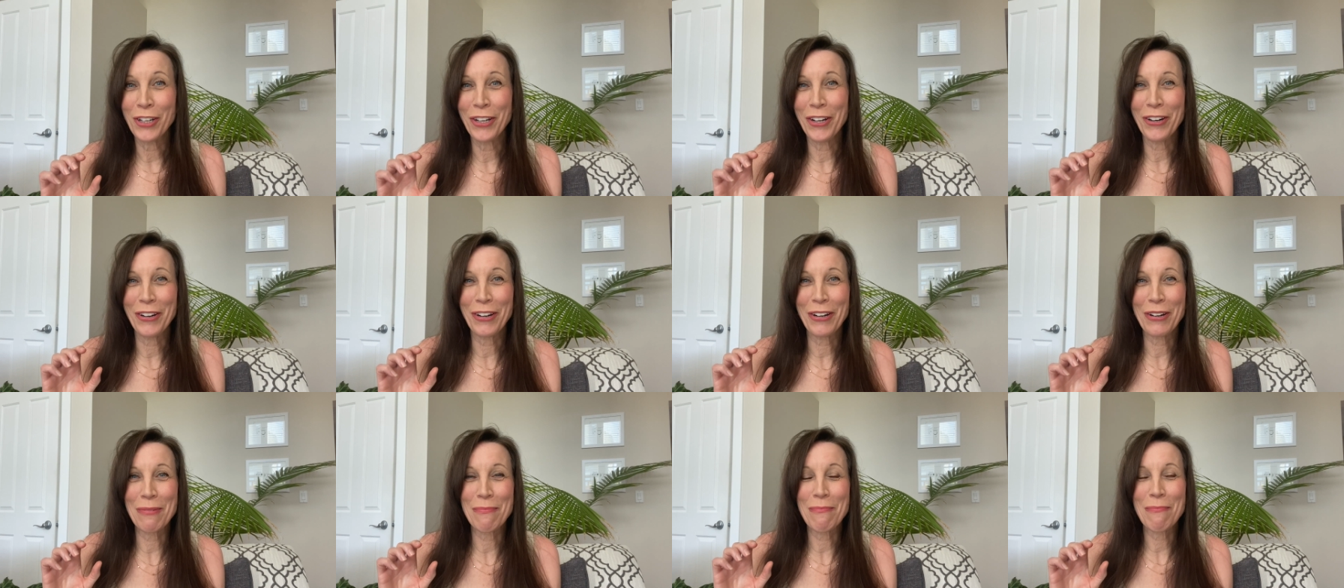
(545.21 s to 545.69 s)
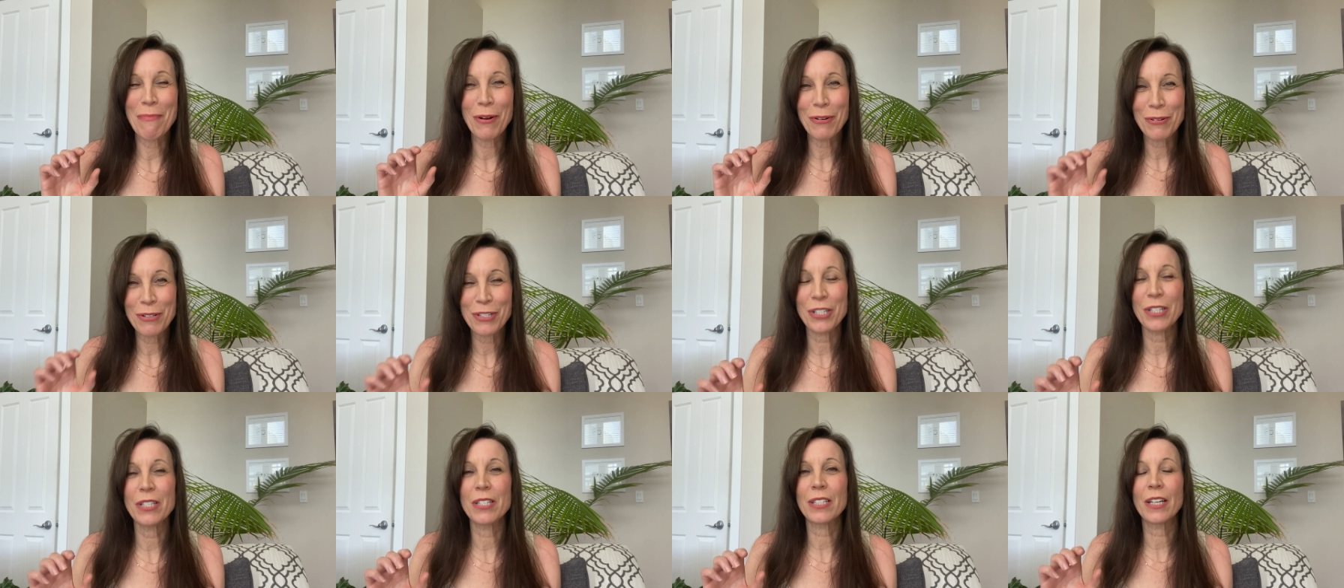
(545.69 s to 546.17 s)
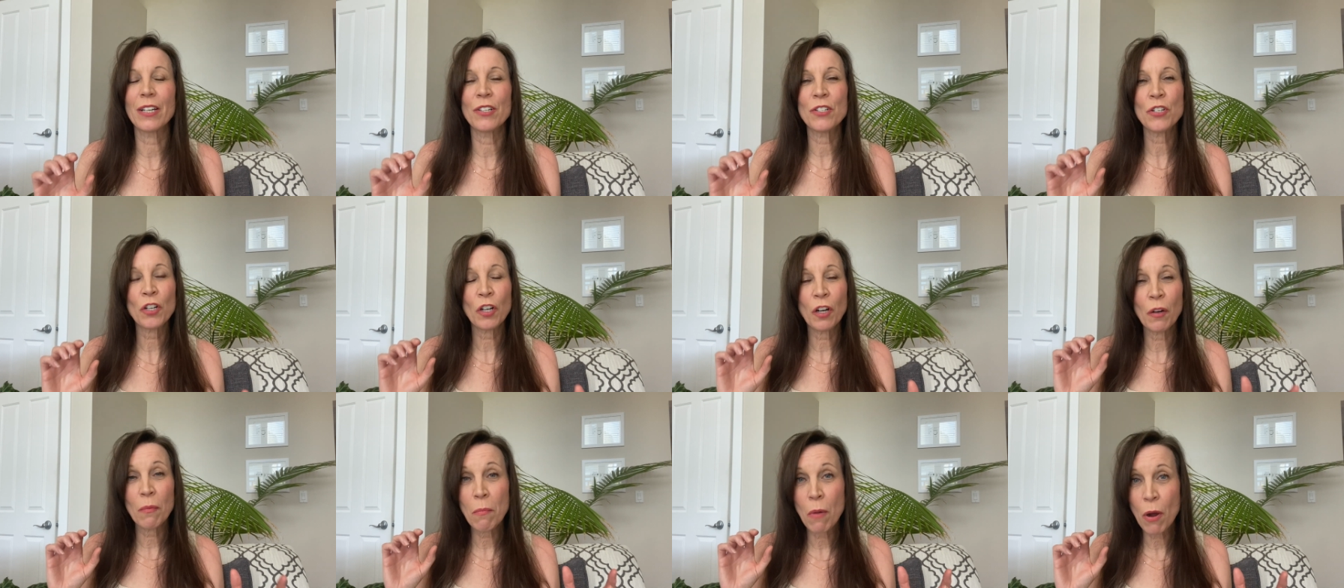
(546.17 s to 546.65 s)
your emotions because
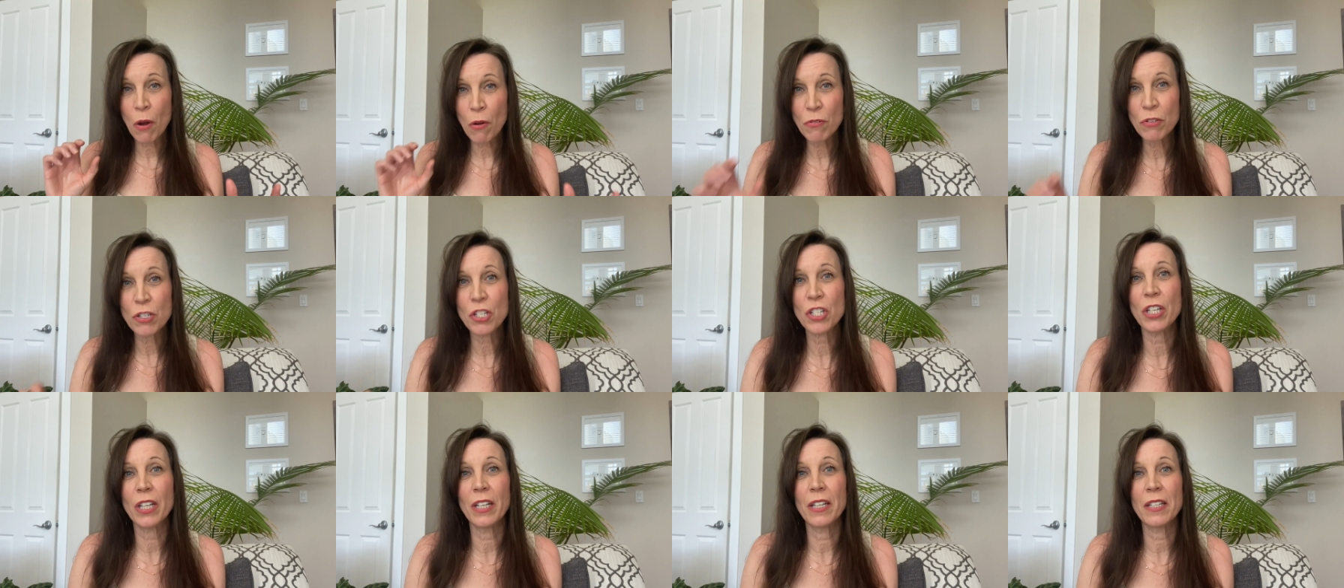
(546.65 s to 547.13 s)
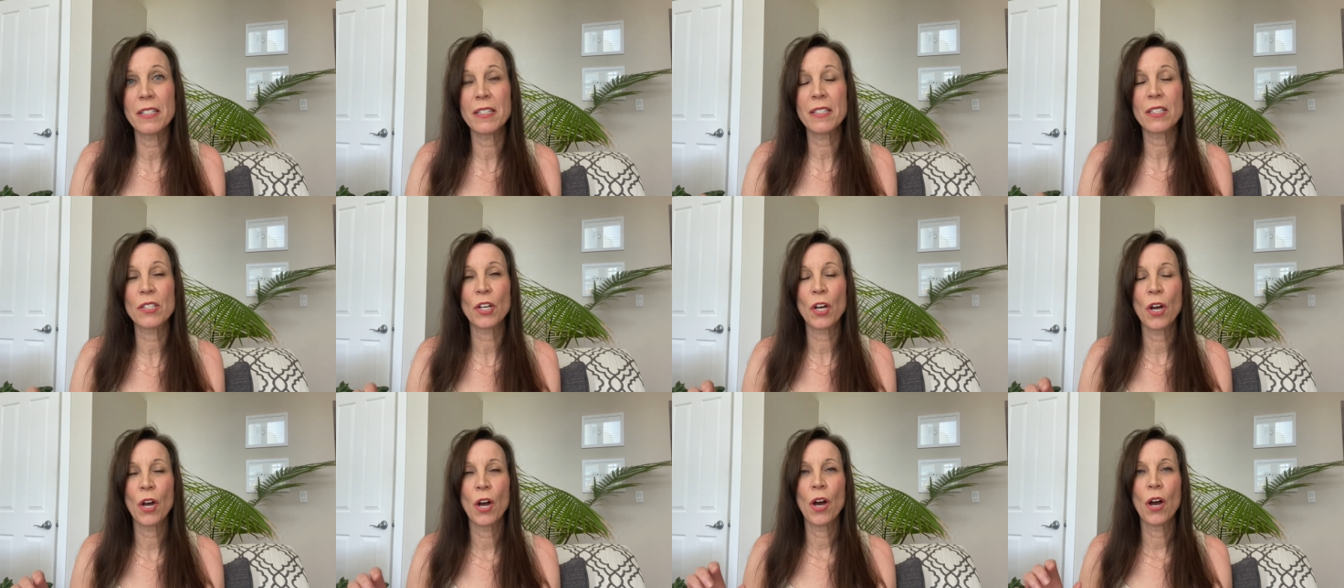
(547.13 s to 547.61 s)
your emotions